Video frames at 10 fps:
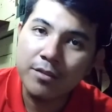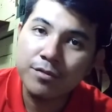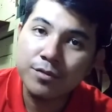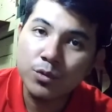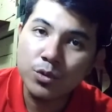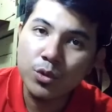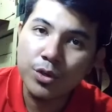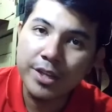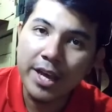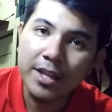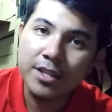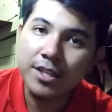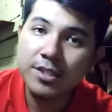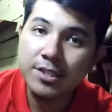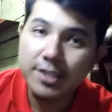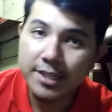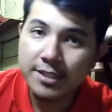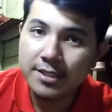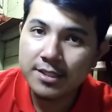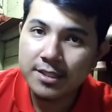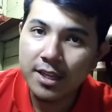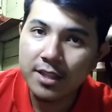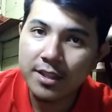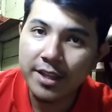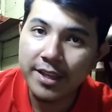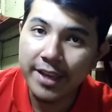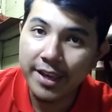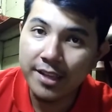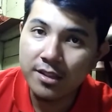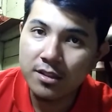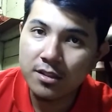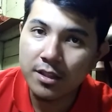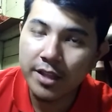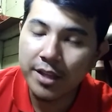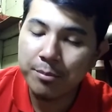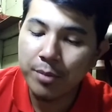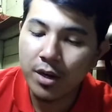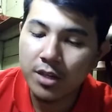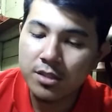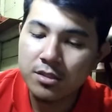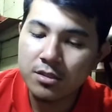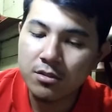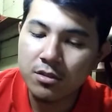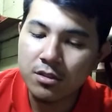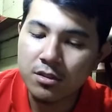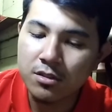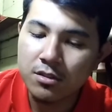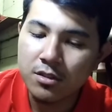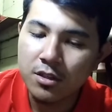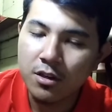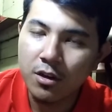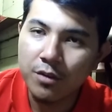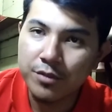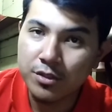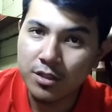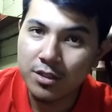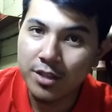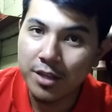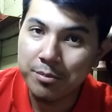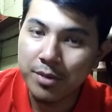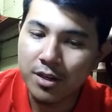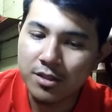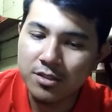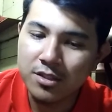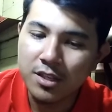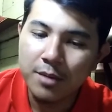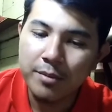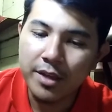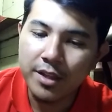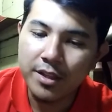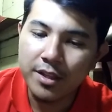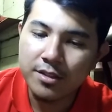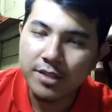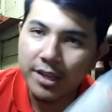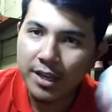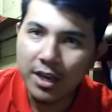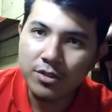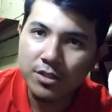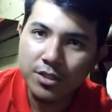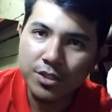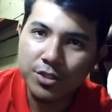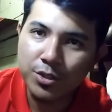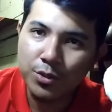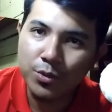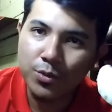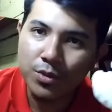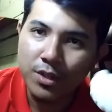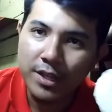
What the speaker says: food or dead insects that they ate, the dead parts, or obviously the dead parts, and then take out the tissue.